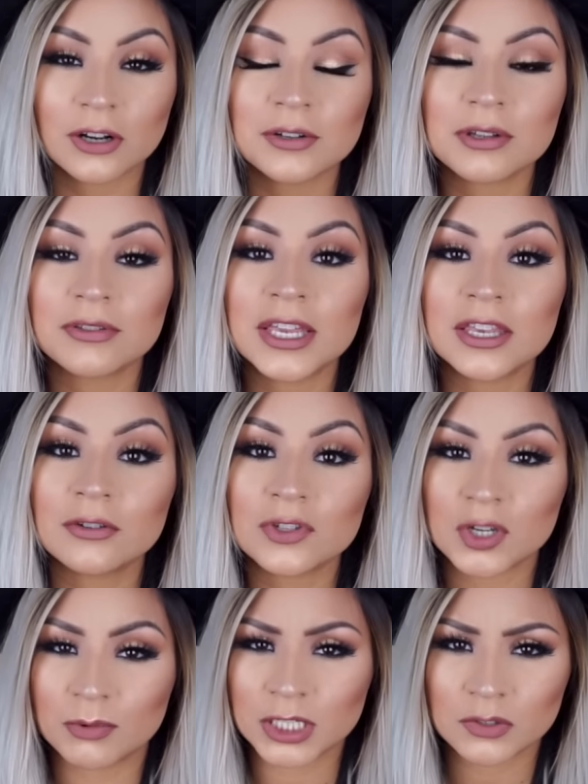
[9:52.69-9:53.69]
Also, thank you
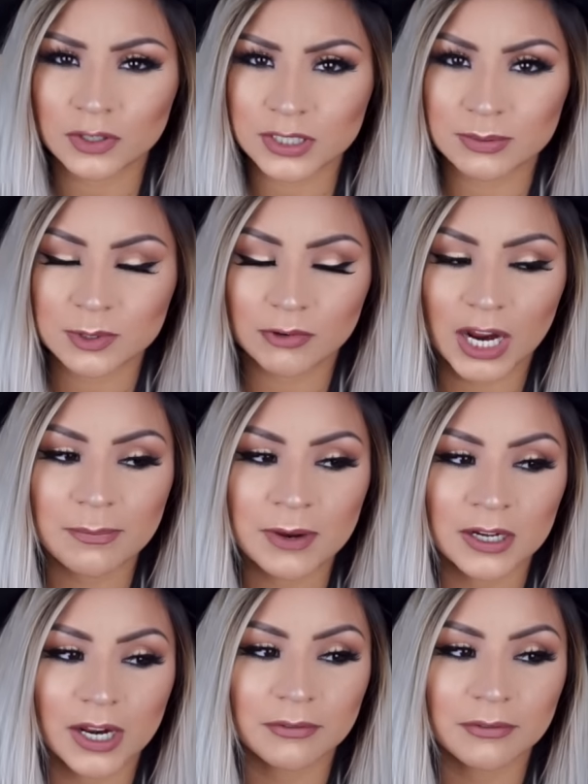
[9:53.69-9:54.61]
so much for subscribing.